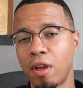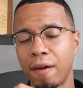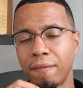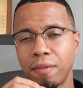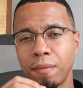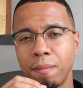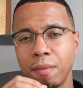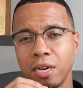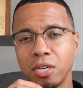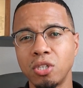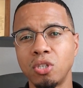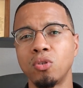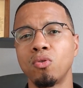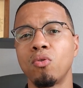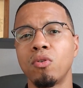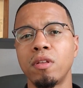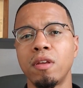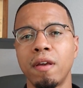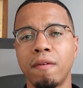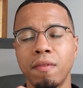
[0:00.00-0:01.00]
You have to make
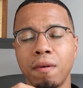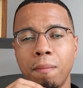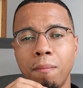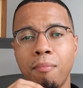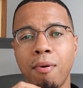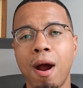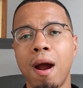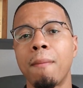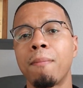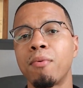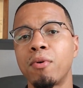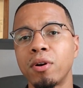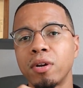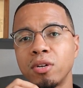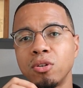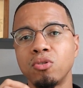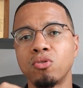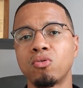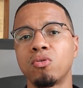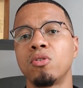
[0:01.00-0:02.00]
sure they have the proper
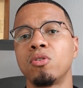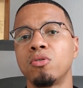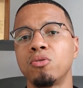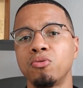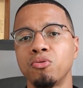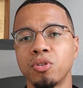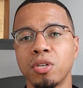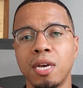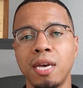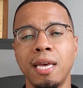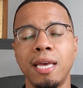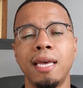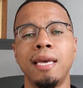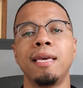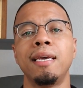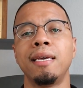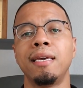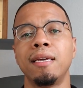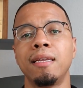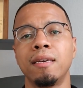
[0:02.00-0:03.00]
controls
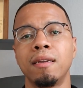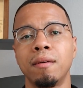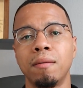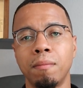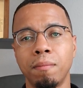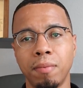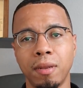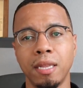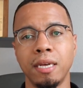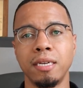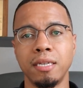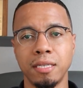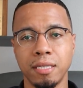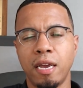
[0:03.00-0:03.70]
in place.